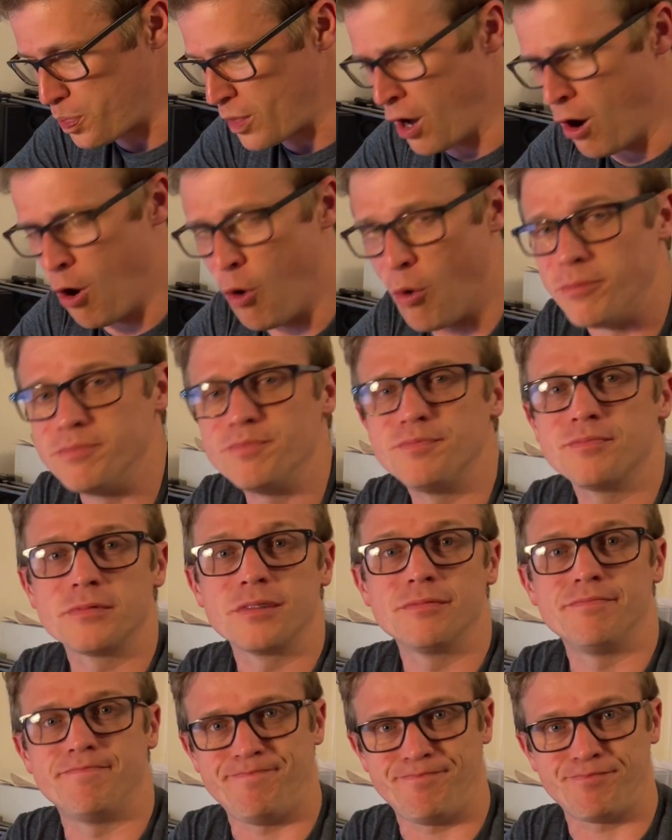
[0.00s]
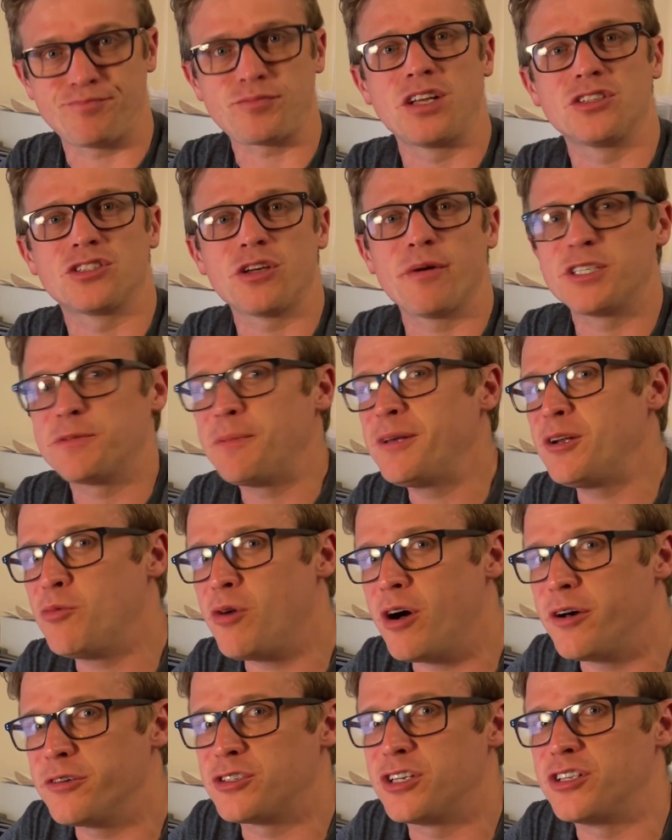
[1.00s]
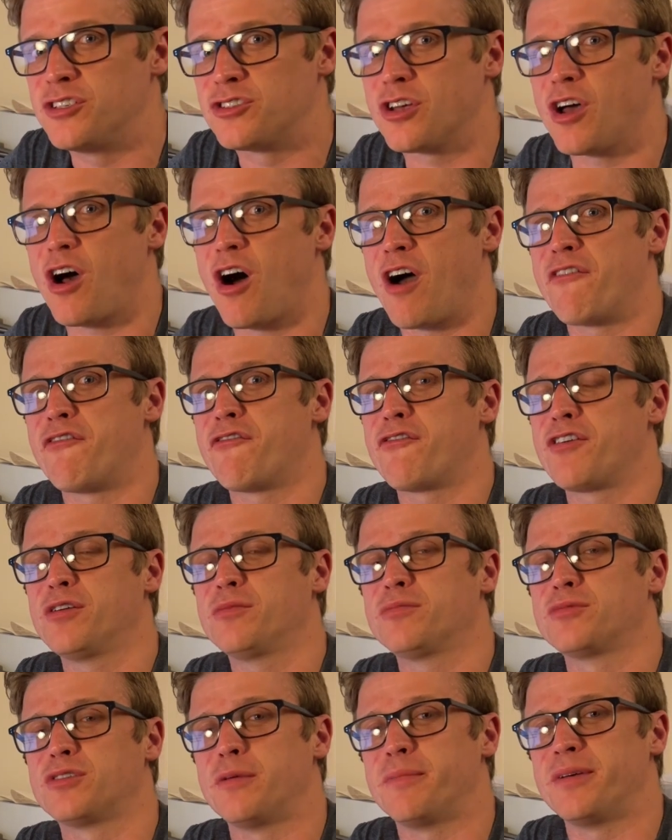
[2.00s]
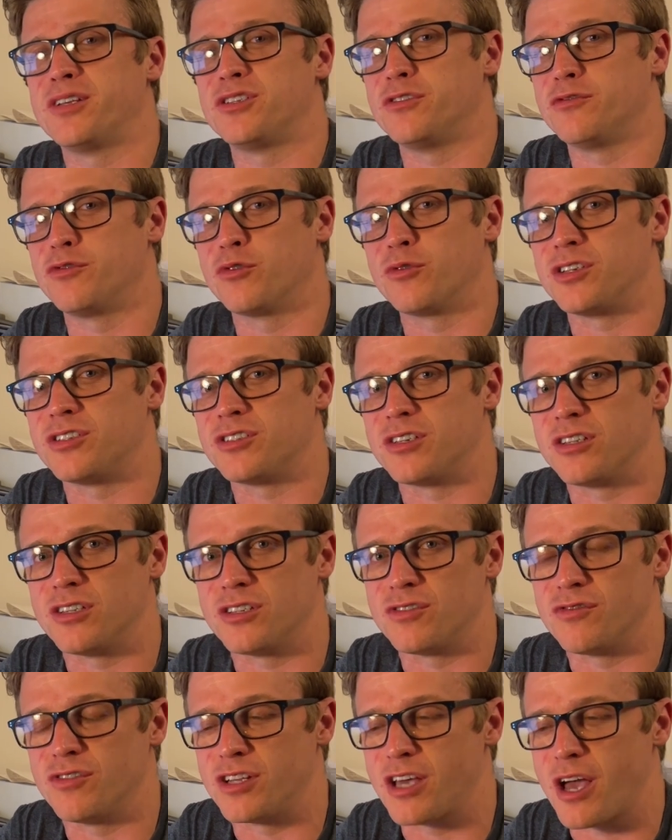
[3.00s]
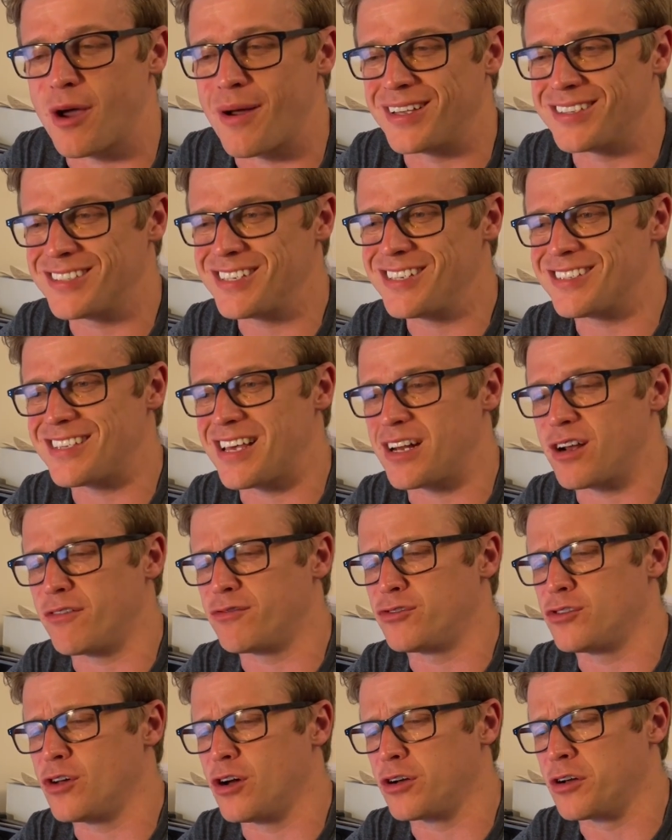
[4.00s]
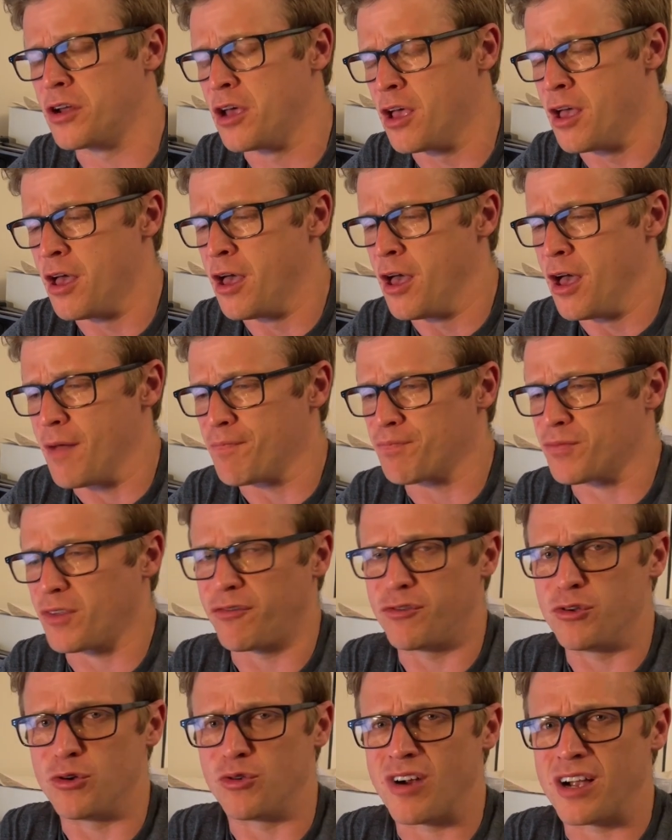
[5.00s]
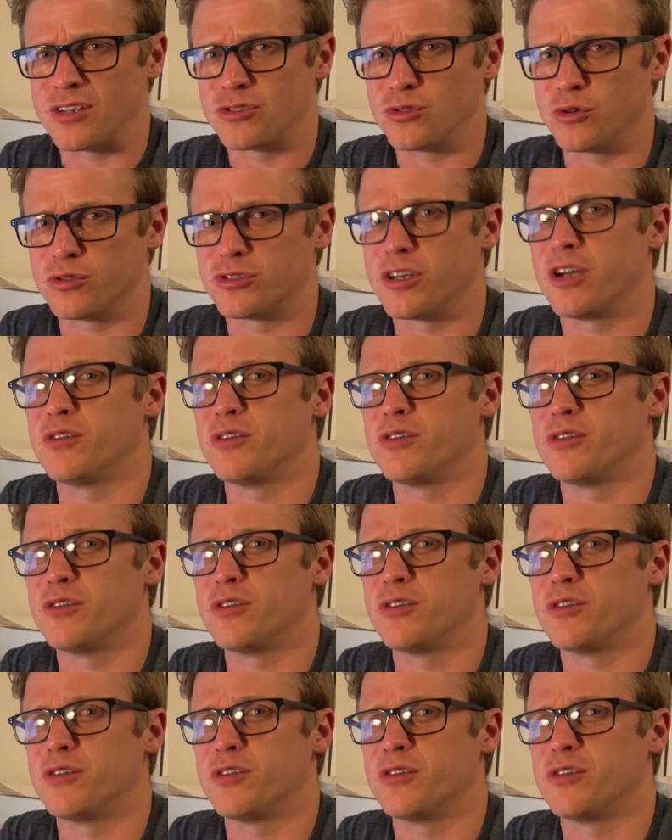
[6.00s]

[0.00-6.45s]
Oh, so it's been a while since I filmed the bits you've already seen in this video, and since then I've done a few grass auto